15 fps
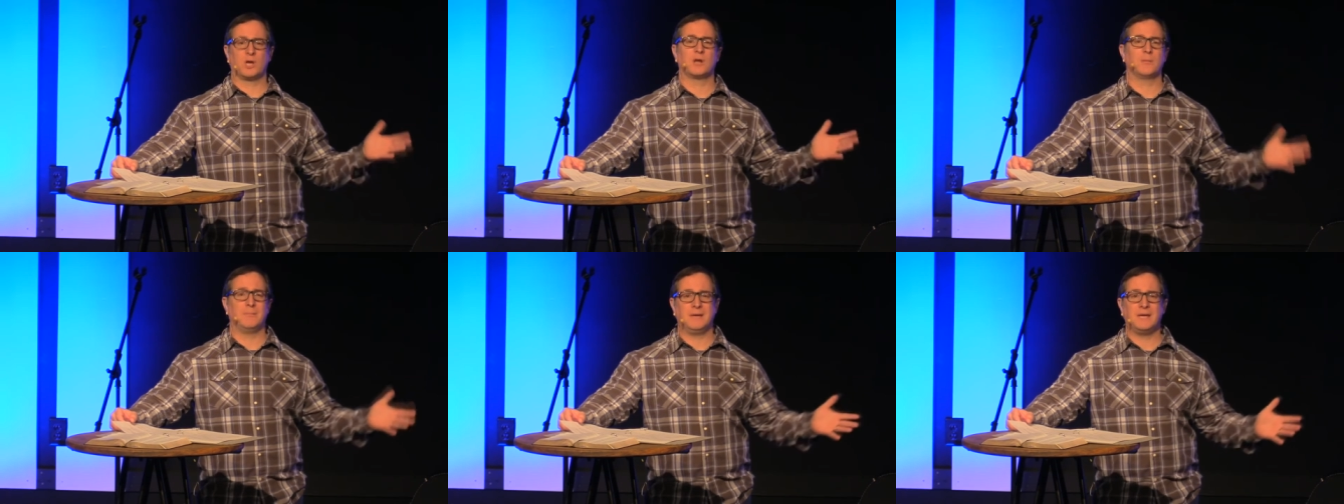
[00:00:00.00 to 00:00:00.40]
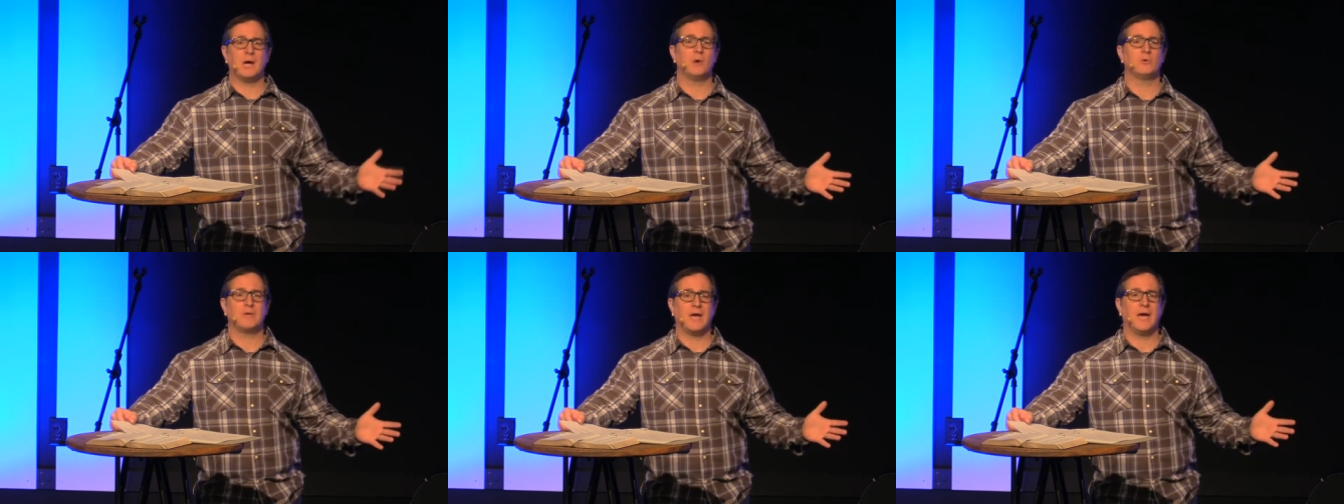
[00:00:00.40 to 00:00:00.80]
We're going to
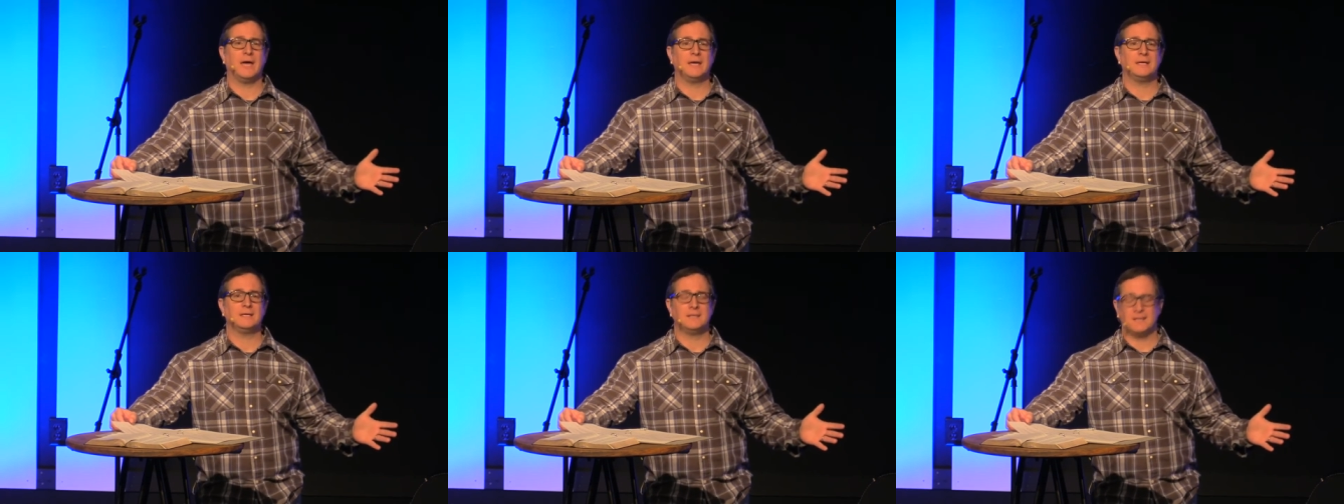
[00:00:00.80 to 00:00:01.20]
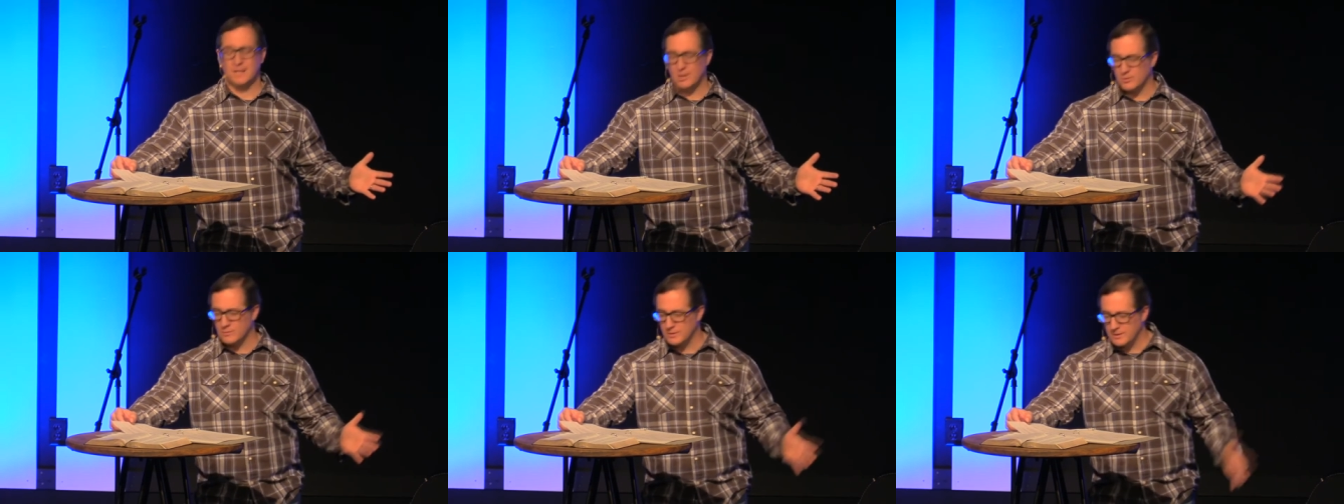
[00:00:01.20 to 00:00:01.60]
be okay, you
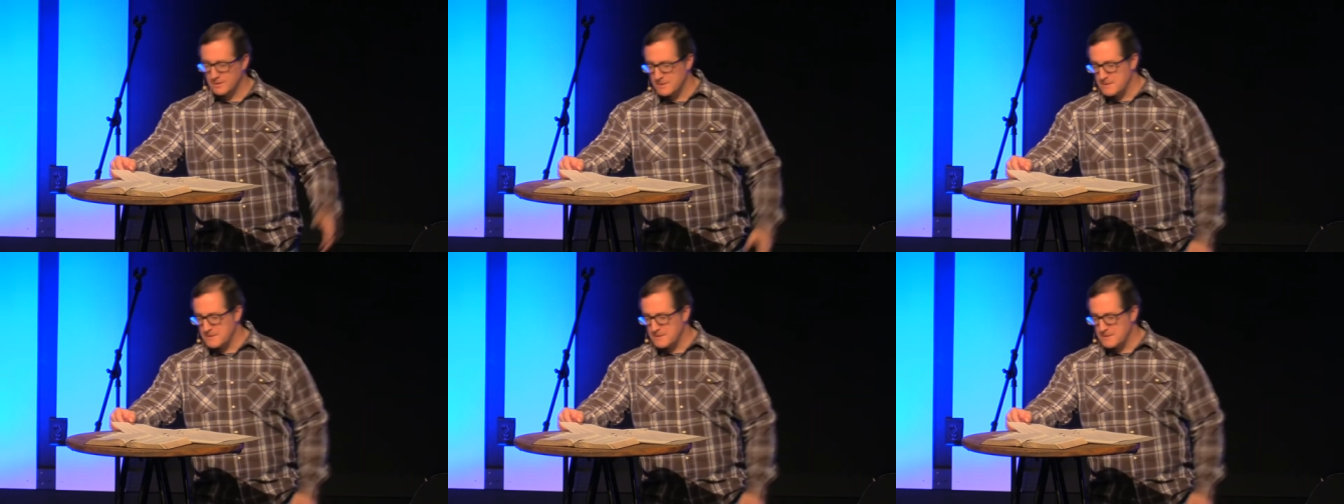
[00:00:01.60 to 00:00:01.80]
know.